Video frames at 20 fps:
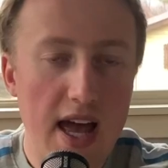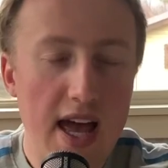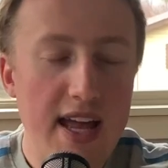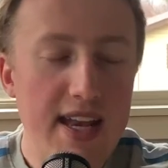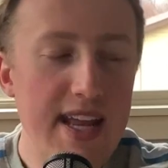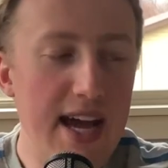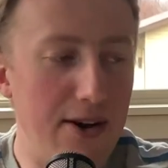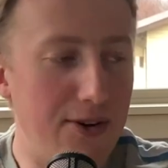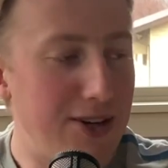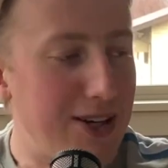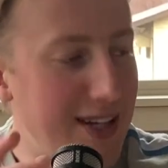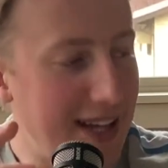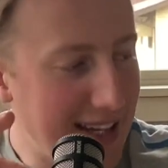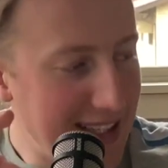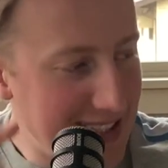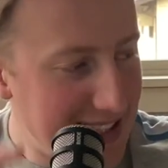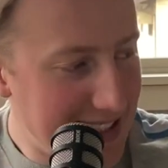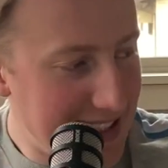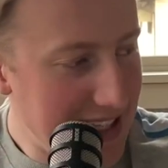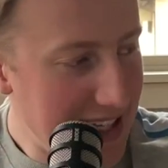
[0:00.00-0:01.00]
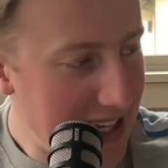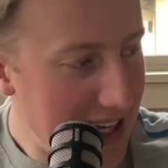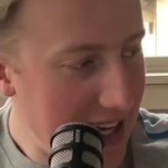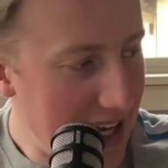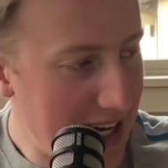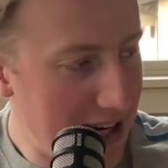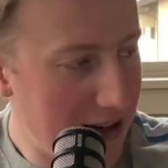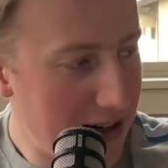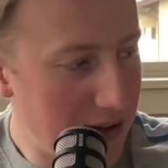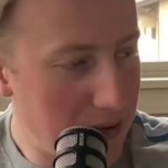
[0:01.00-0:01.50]
Now, could I see
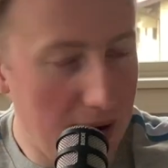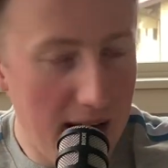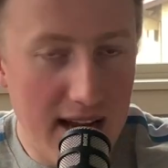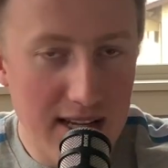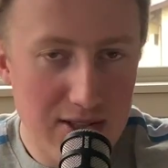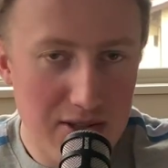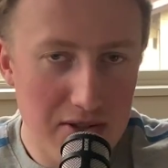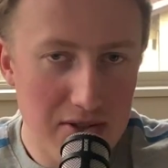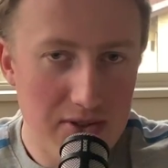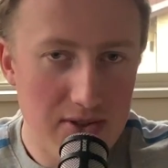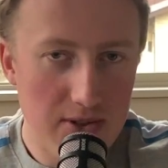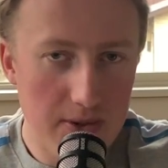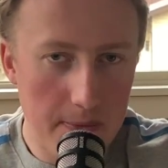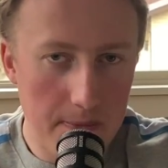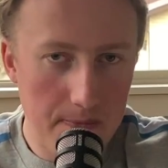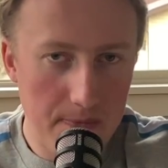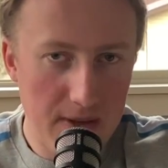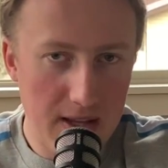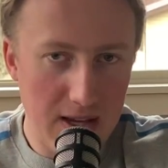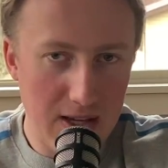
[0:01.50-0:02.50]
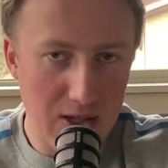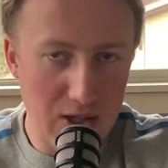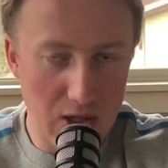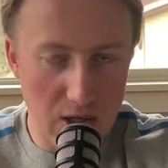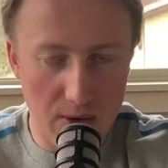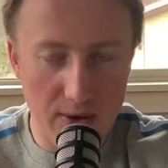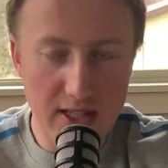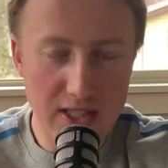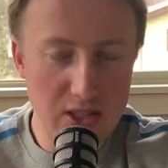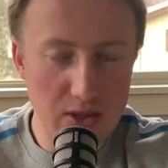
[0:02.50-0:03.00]
Aaron Rodgers
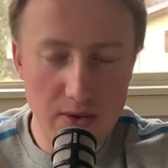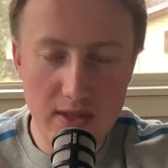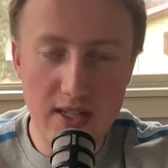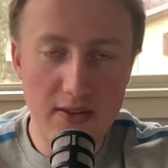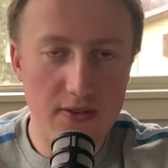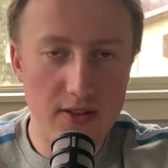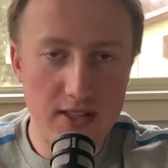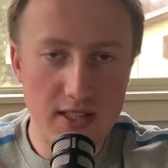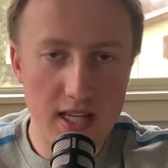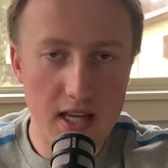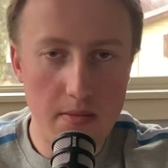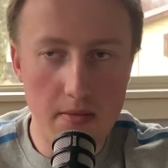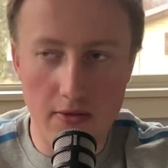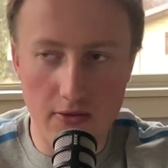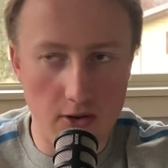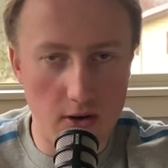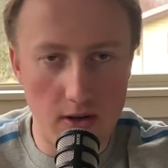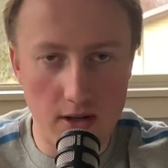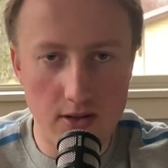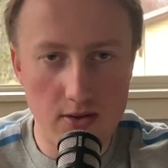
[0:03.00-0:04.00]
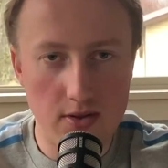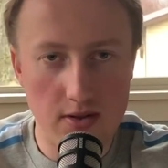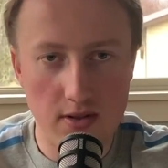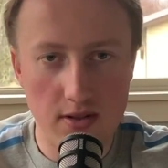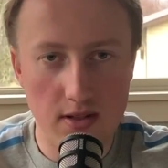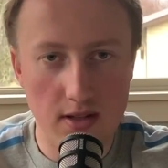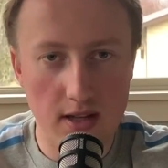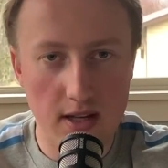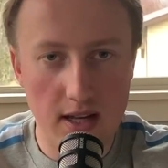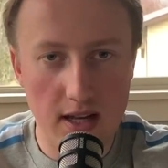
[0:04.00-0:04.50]
going to a different team? Of course.
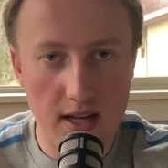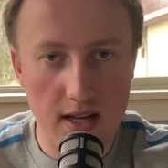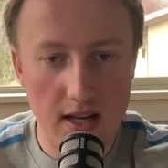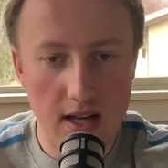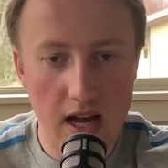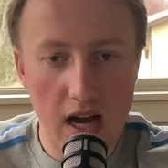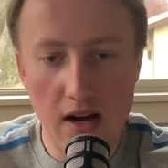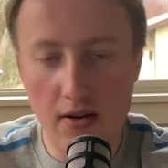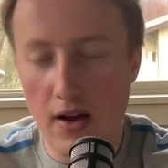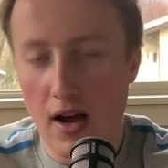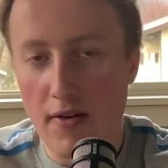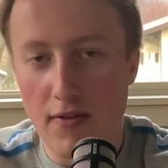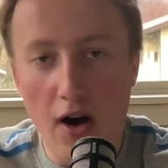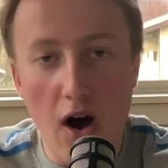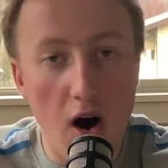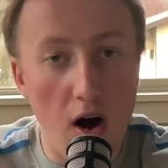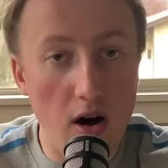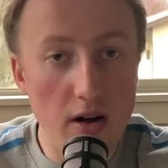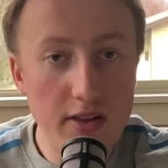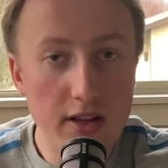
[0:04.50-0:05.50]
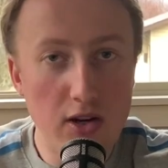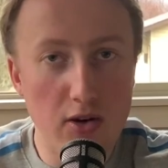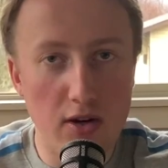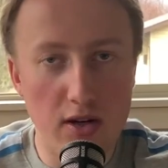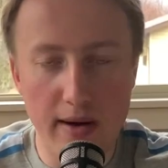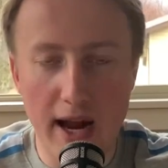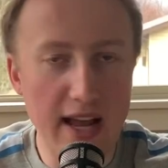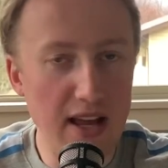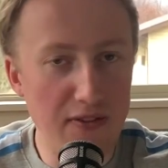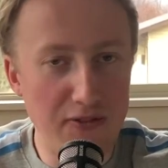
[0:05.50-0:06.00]
Of, of all the
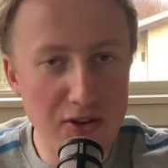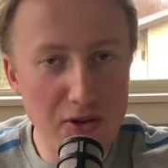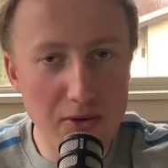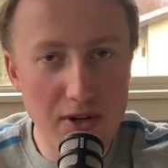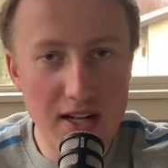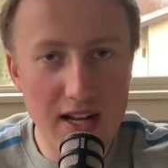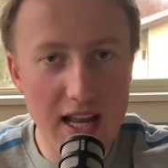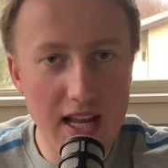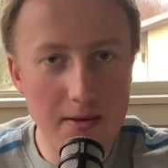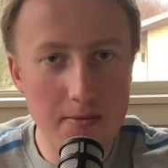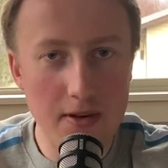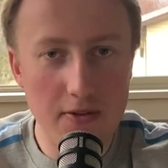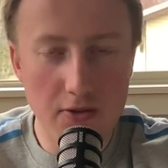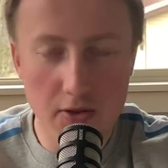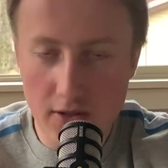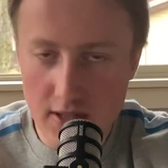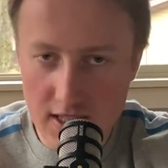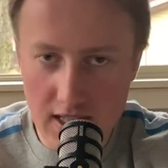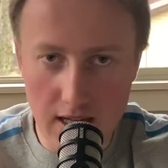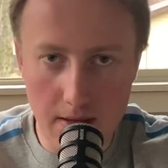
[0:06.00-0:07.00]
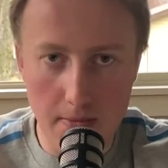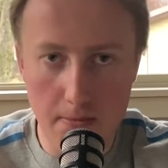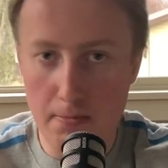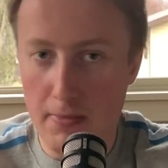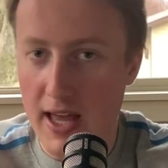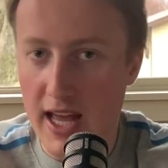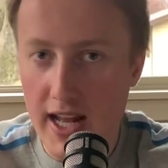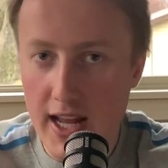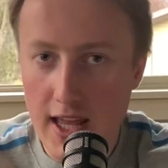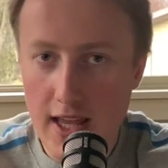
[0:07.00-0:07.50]
quarterbacks, if you would have named, if you would have said
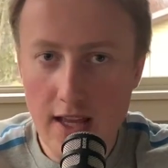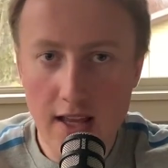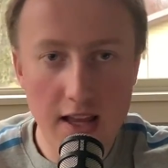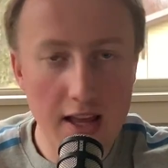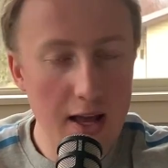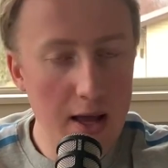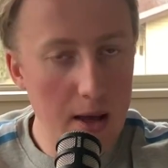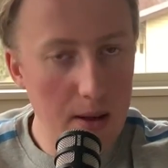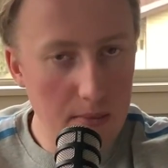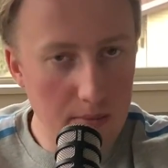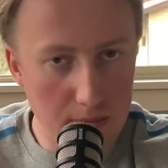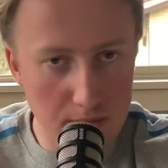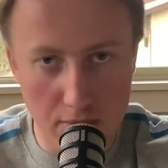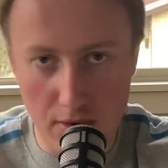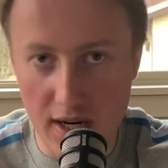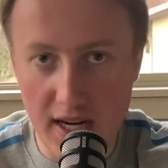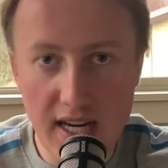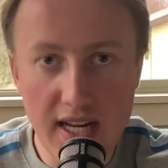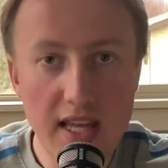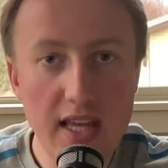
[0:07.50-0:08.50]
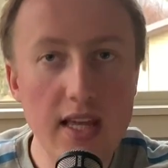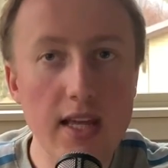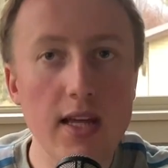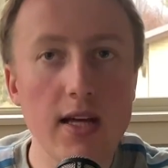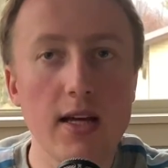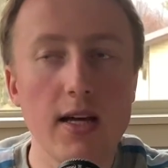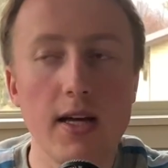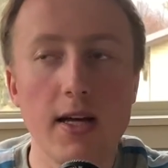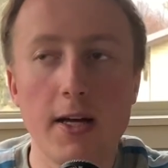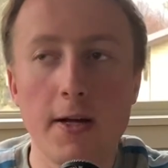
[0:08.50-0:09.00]
Manning, Brady,
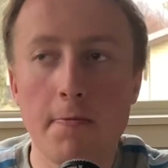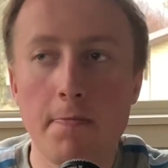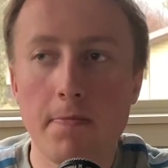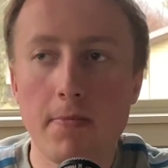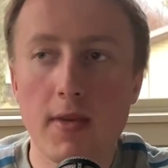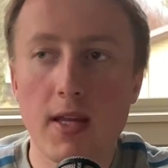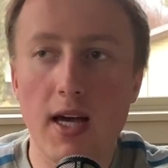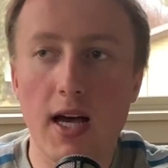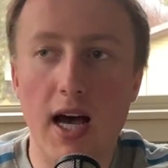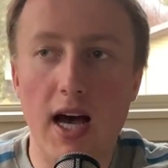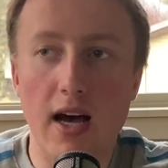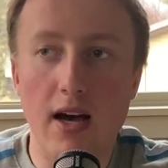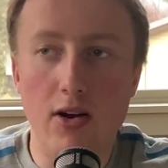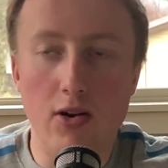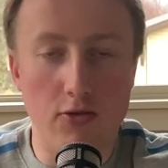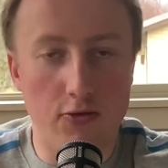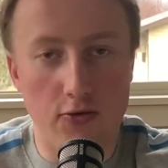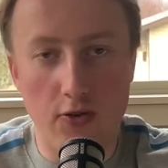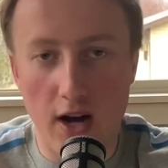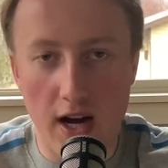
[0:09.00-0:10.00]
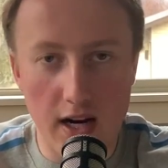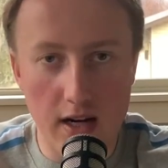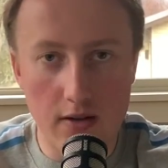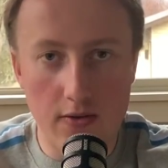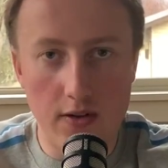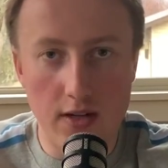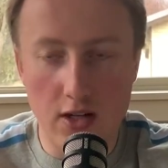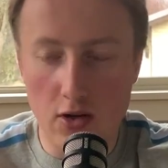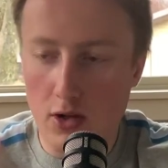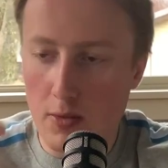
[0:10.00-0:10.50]
uh, or Favre,
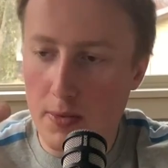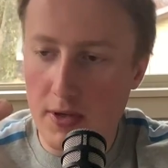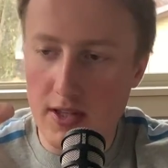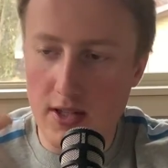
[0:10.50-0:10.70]
and you would have put